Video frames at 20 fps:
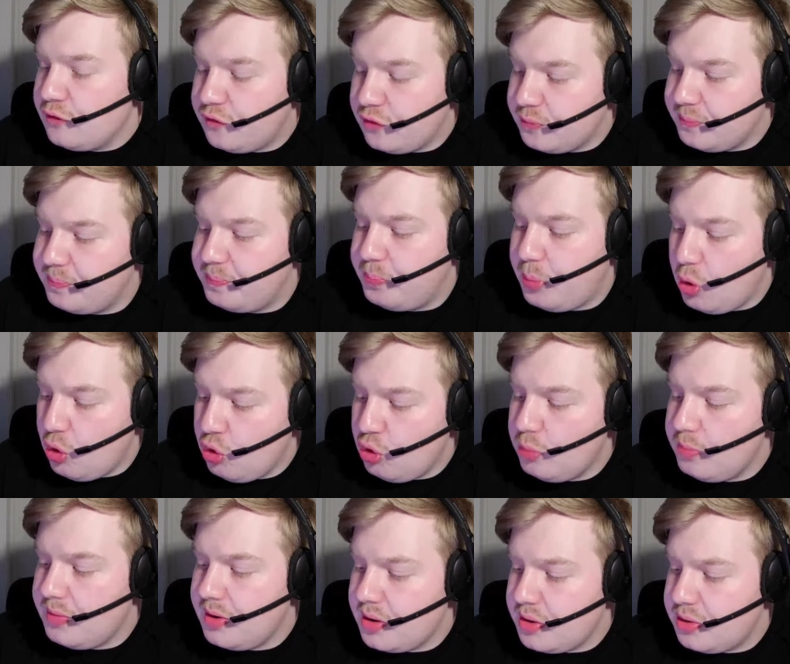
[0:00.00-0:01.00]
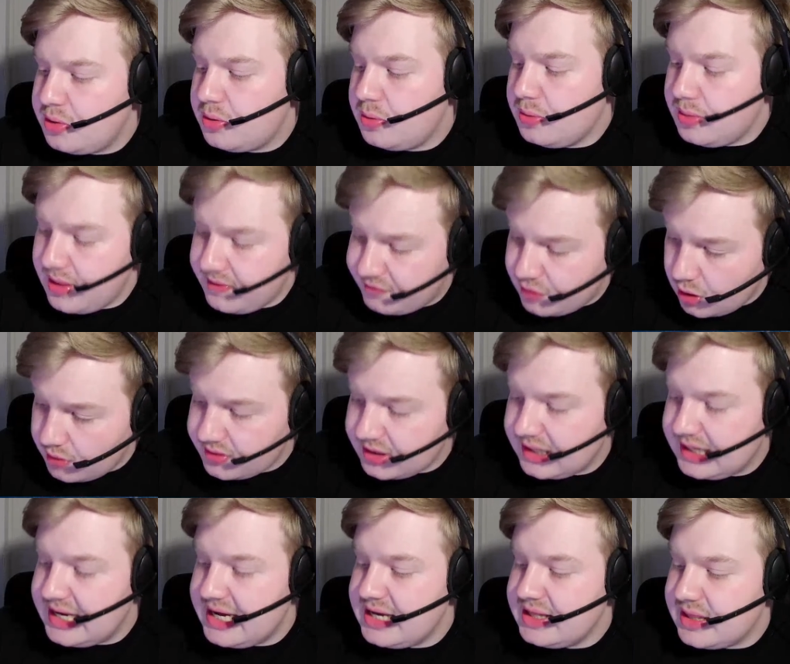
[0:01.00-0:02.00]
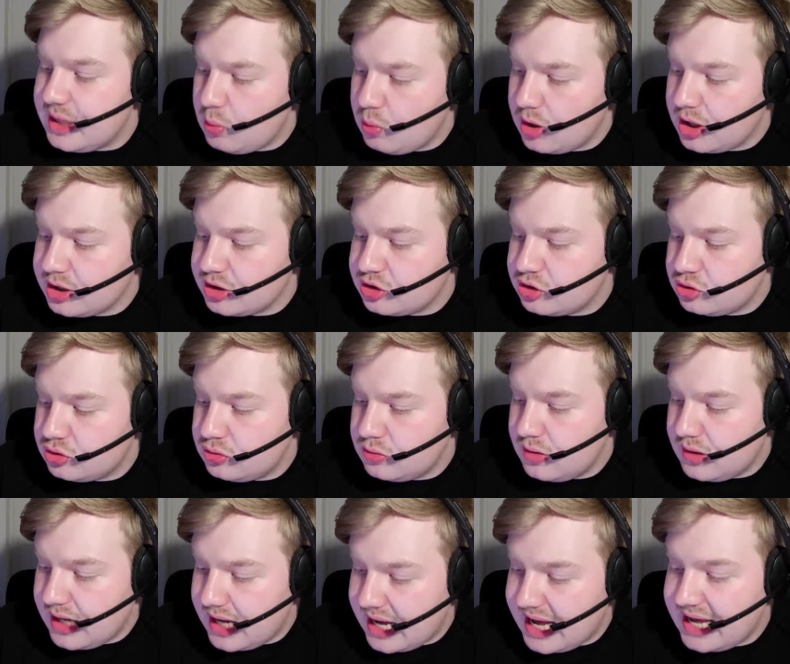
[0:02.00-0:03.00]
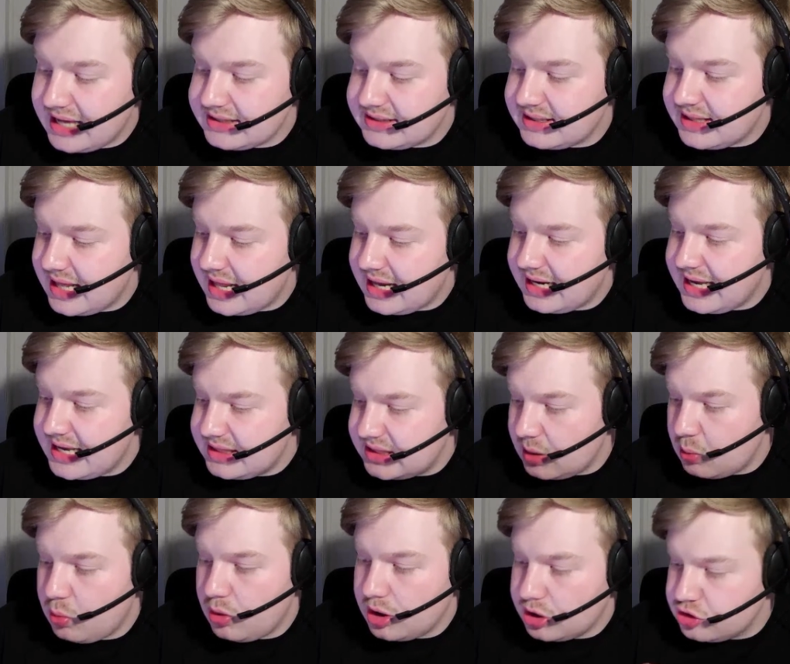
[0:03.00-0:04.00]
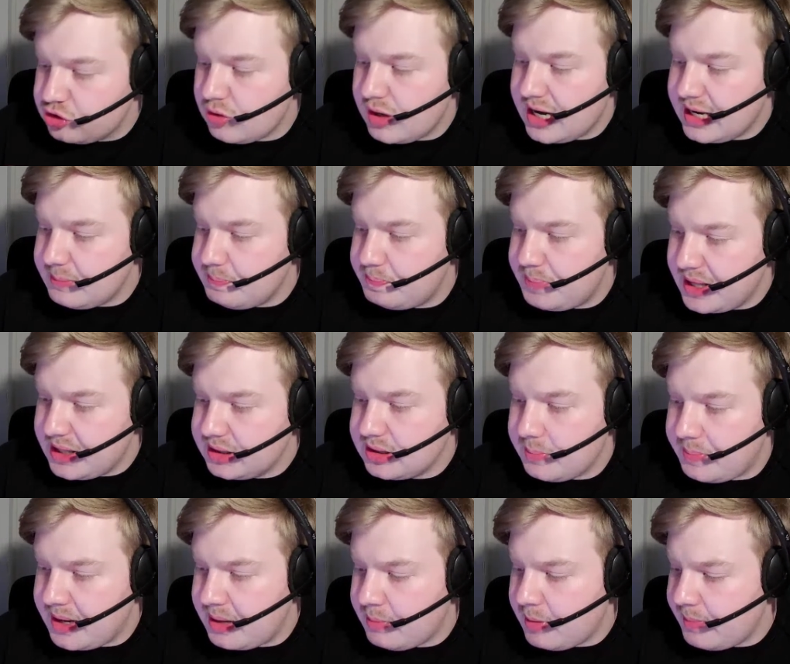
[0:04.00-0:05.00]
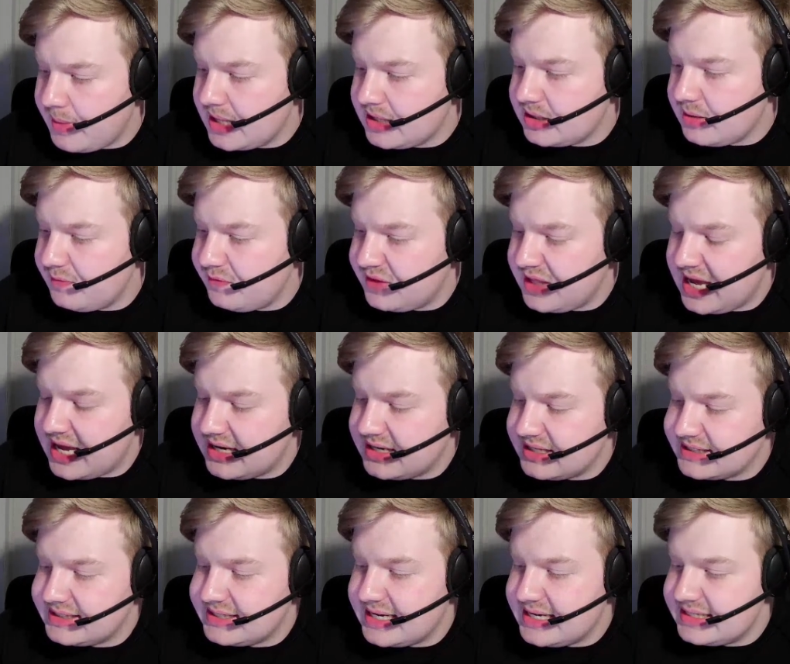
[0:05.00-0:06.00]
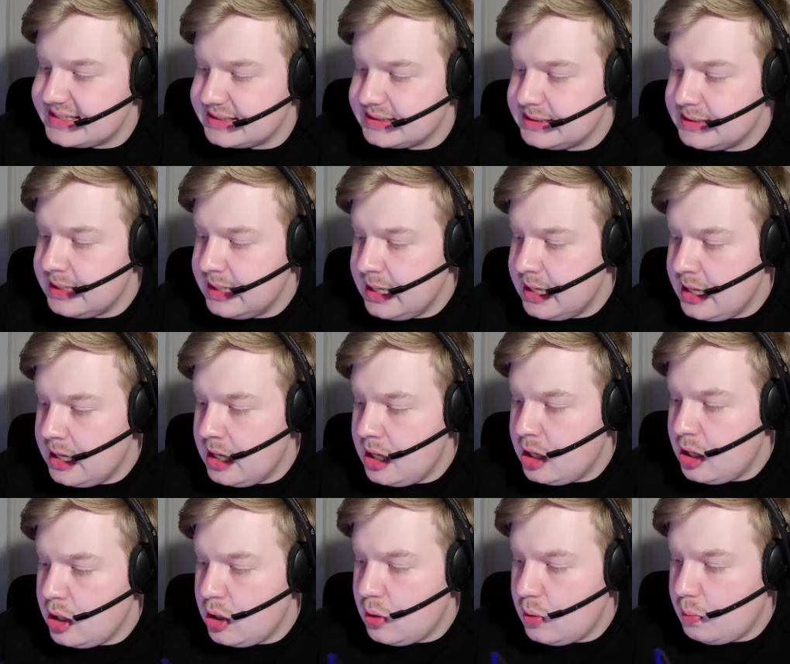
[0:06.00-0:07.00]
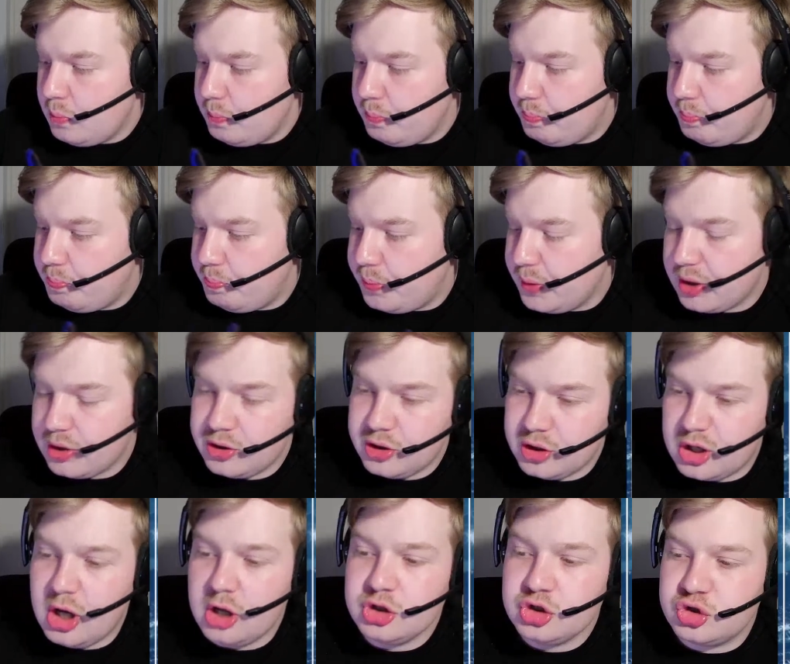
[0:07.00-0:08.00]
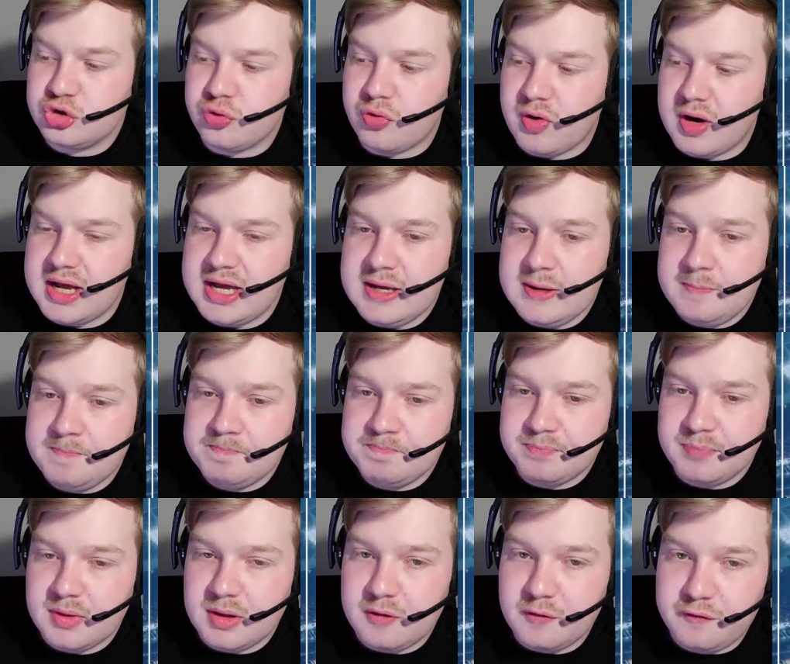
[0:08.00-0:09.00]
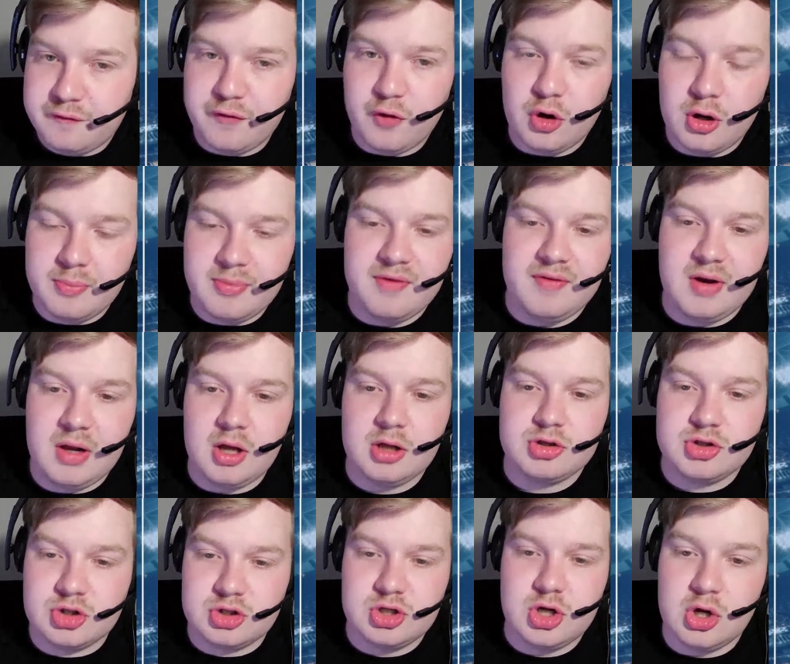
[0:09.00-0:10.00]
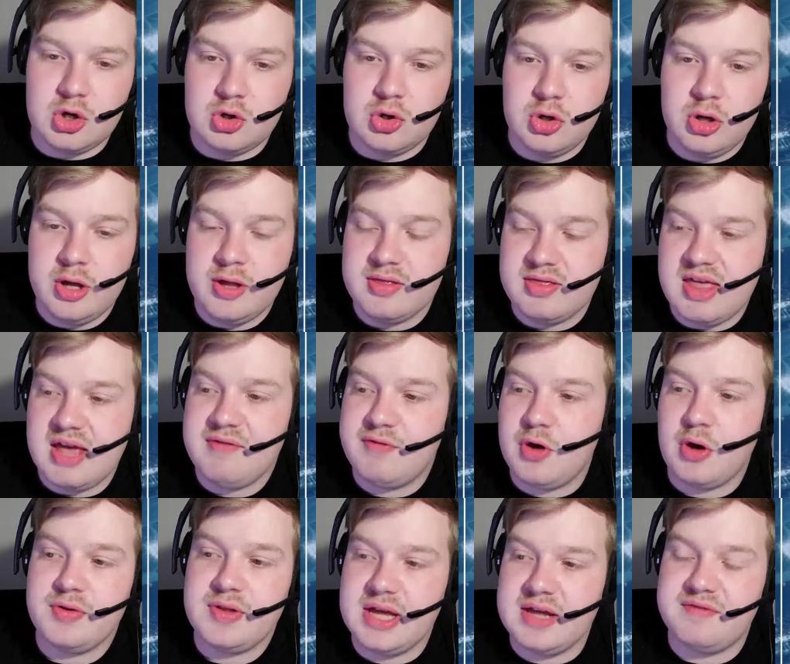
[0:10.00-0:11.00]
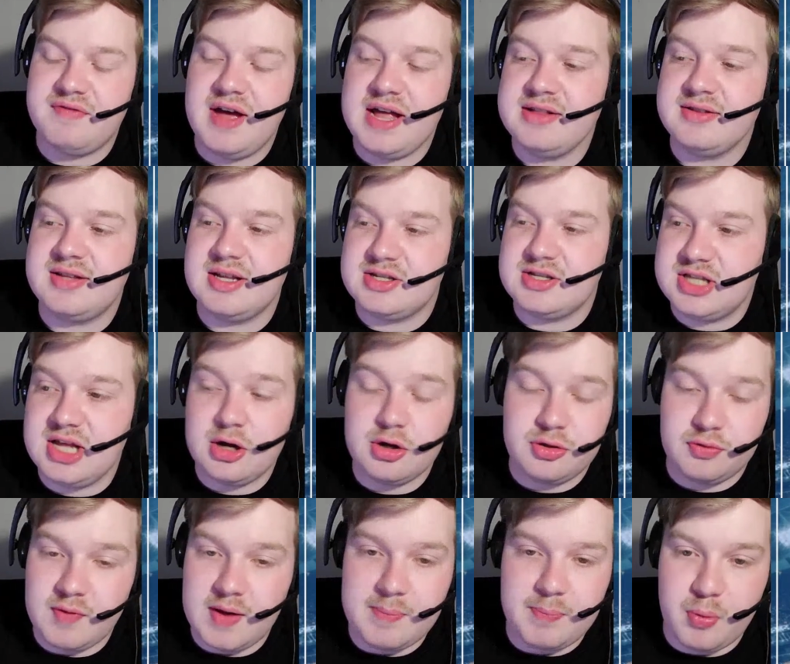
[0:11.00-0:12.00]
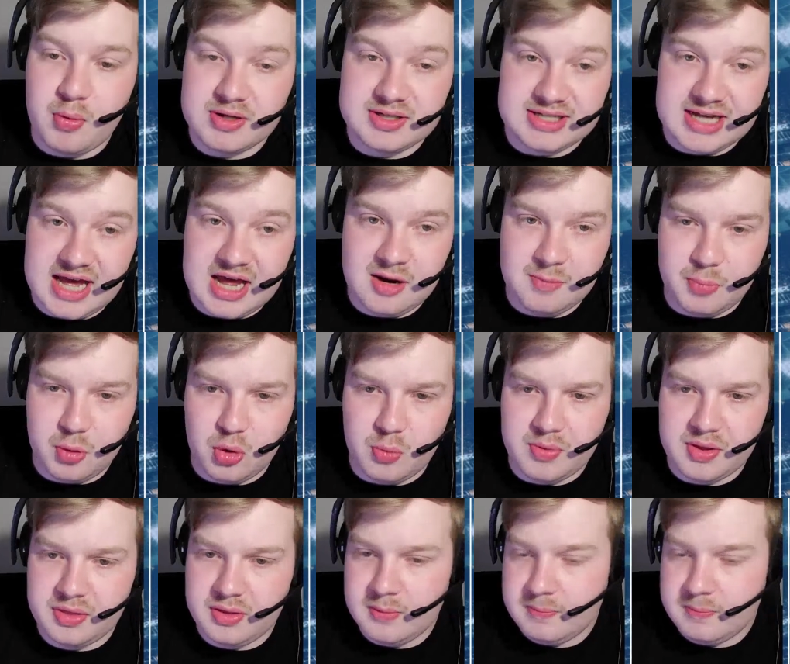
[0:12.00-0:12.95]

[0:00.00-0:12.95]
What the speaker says: Bournemouth, they've got the lead. They want to add to that lead. They want to try and build a bit of momentum for the end of the season. But on the contrary, Fulham have a lot to do. They've got the advantage. They're 3 points ahead of Bournemouth.